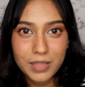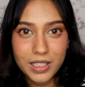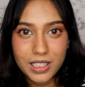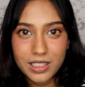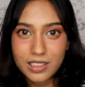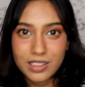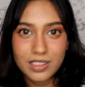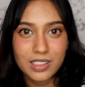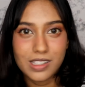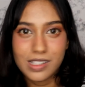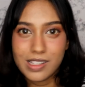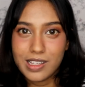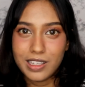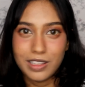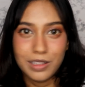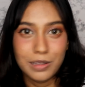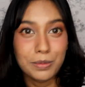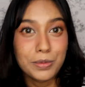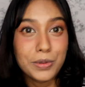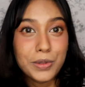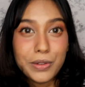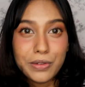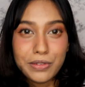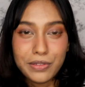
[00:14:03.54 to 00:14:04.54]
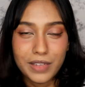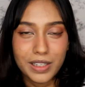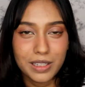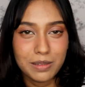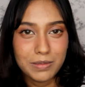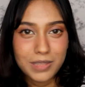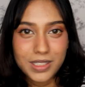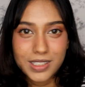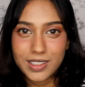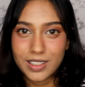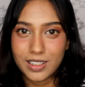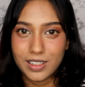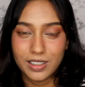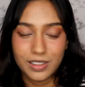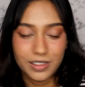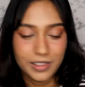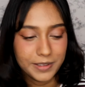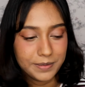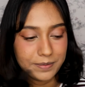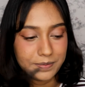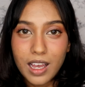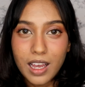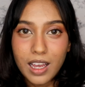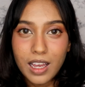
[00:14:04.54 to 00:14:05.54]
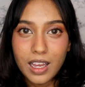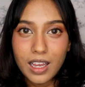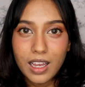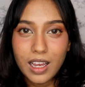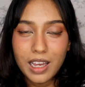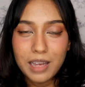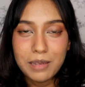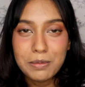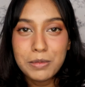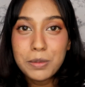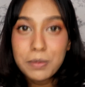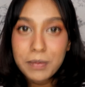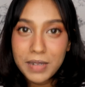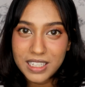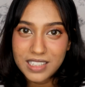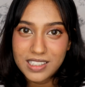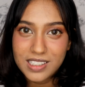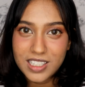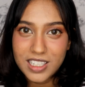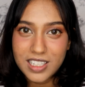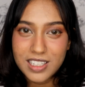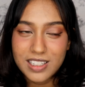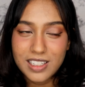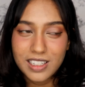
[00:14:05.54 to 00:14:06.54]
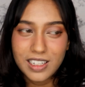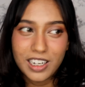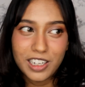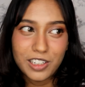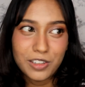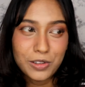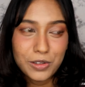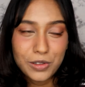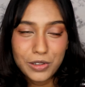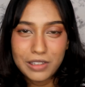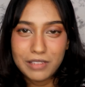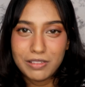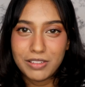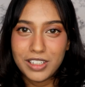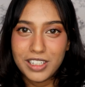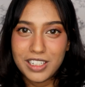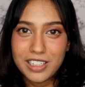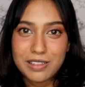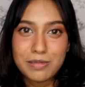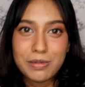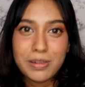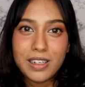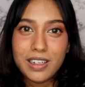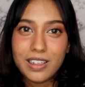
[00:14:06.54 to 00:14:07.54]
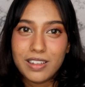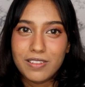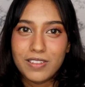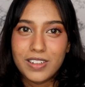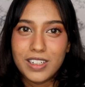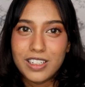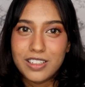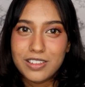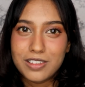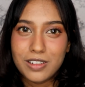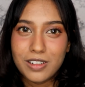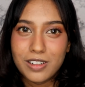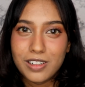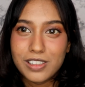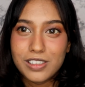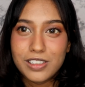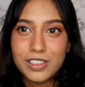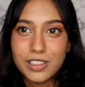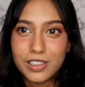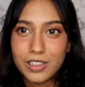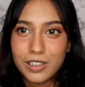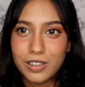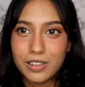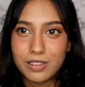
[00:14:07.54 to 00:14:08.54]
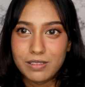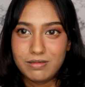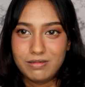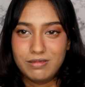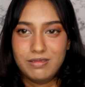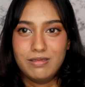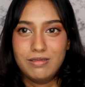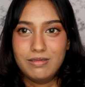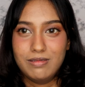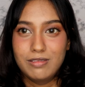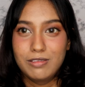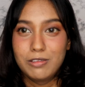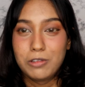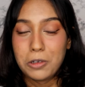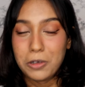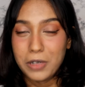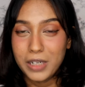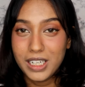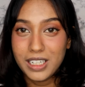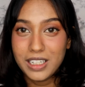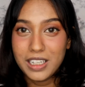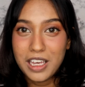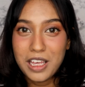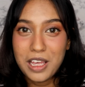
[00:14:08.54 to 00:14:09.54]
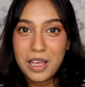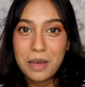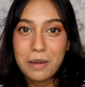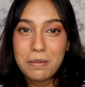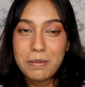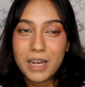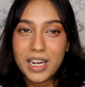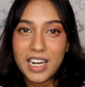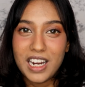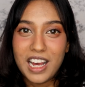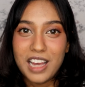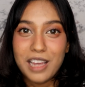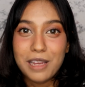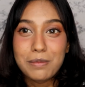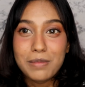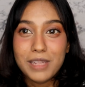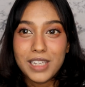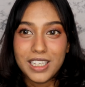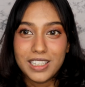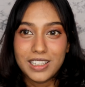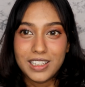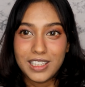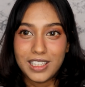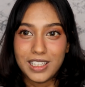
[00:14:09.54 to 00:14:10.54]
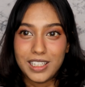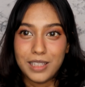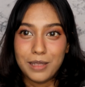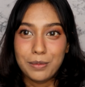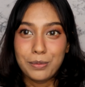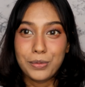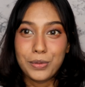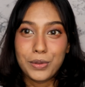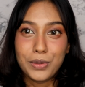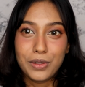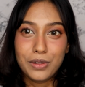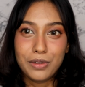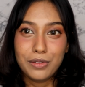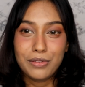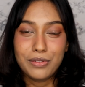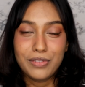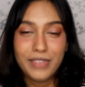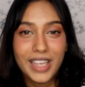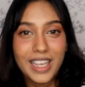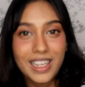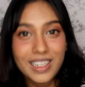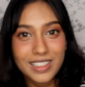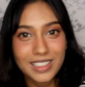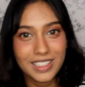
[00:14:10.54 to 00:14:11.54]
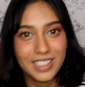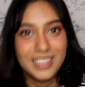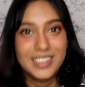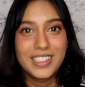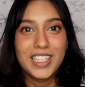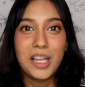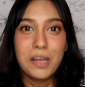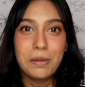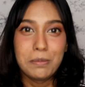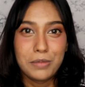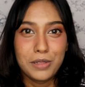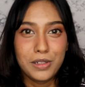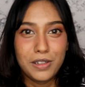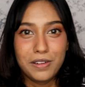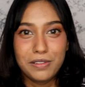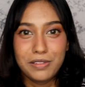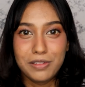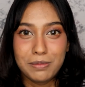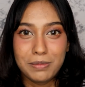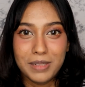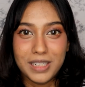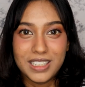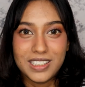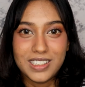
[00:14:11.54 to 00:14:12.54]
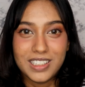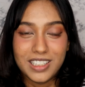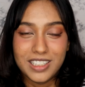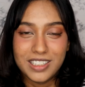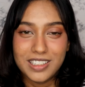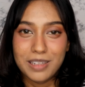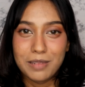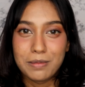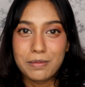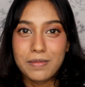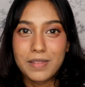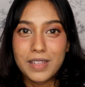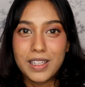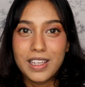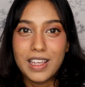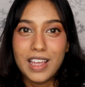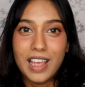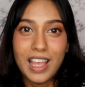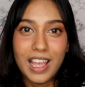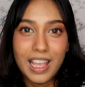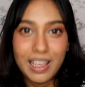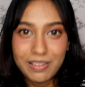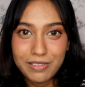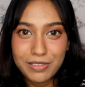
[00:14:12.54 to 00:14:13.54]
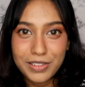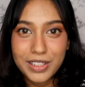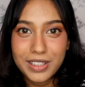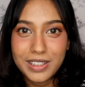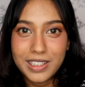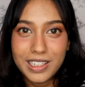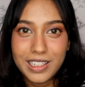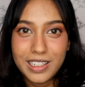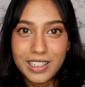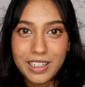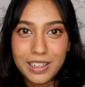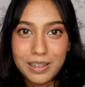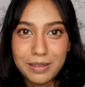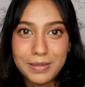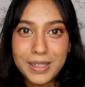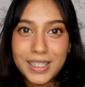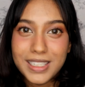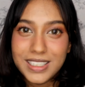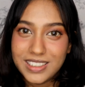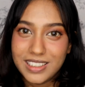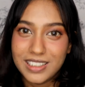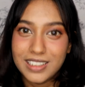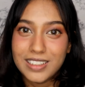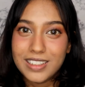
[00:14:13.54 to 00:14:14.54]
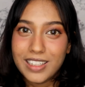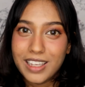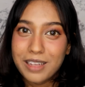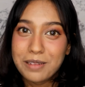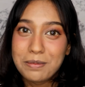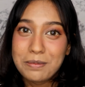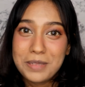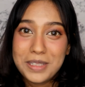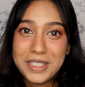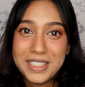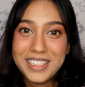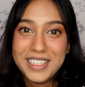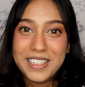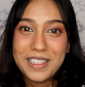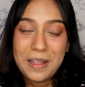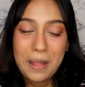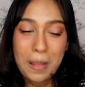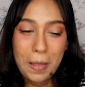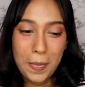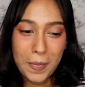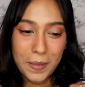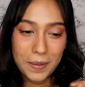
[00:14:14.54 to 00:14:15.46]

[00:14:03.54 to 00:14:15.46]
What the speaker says: me, this is like the perfect mascara. I'm a Pisces, and I don't know if you guys believe in astrology or what, but I am like the perfect example of a Pisces. I'm everything a Pisces can be.